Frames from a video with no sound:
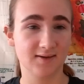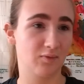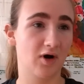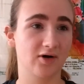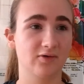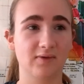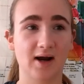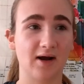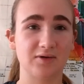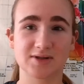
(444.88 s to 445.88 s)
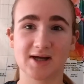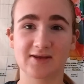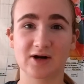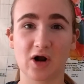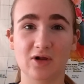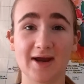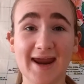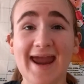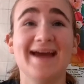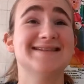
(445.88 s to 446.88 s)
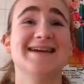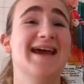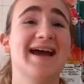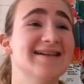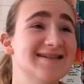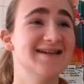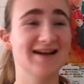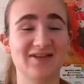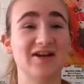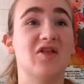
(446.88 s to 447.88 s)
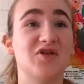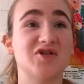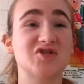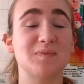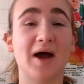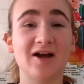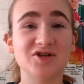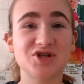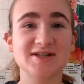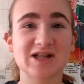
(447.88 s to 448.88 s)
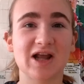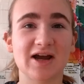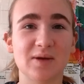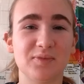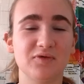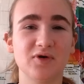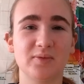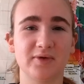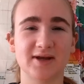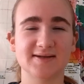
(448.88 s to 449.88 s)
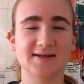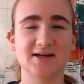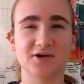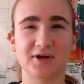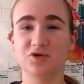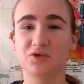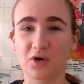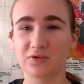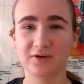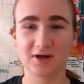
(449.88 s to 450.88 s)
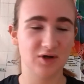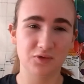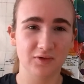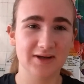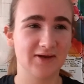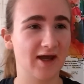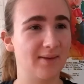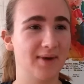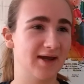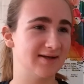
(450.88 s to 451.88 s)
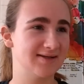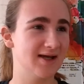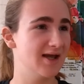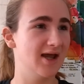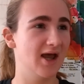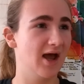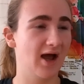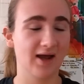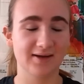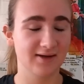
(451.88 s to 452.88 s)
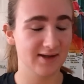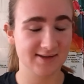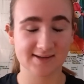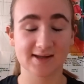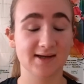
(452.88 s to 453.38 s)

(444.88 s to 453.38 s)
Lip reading: walking around, and they're all like, "Auntie, Auntie," and their smiles just light up the room when they see you, and you go and you greet them, and it's